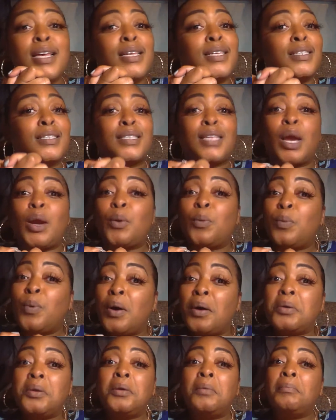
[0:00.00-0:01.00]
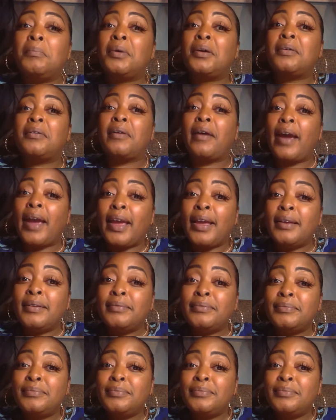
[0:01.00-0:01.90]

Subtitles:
Sir William McCray.